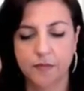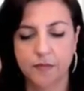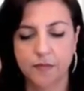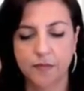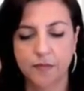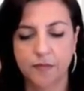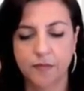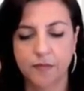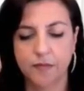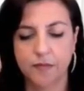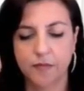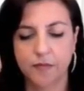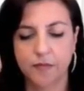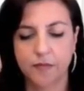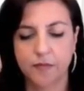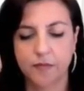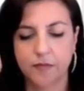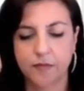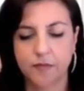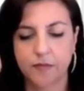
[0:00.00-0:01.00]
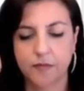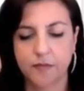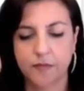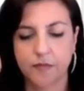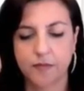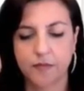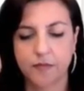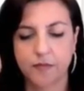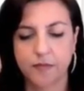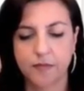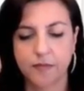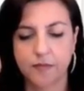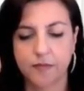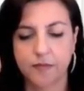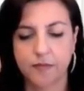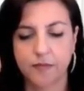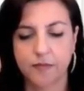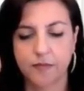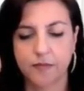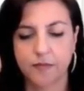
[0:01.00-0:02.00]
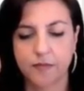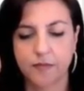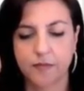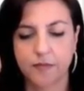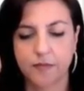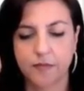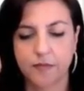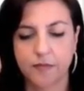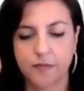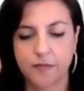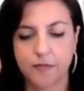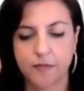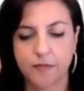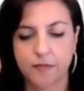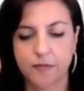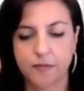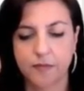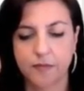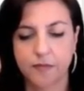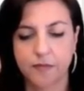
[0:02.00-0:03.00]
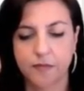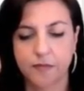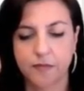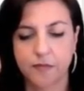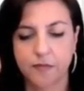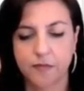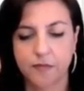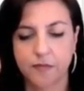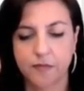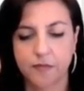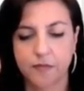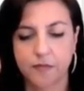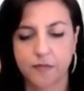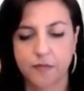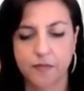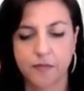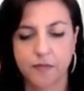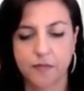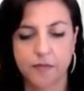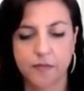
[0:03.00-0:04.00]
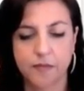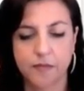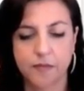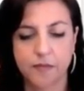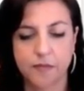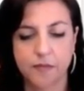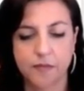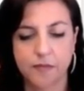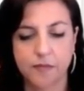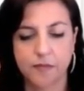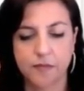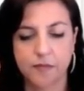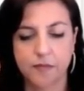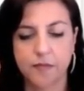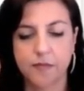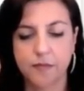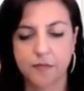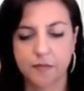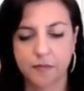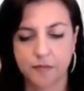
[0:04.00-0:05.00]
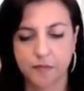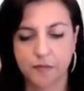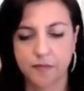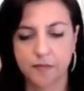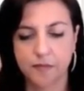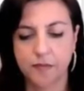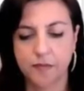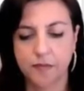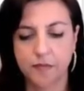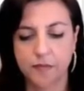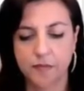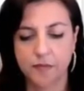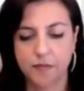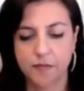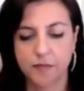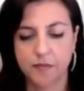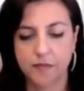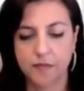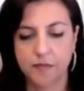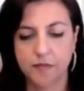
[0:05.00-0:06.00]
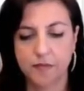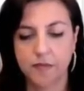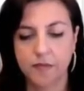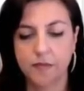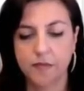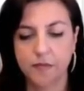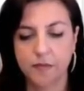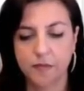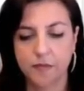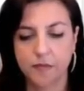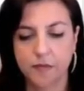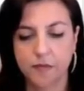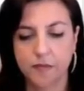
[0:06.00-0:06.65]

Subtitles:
This person isn't speaking.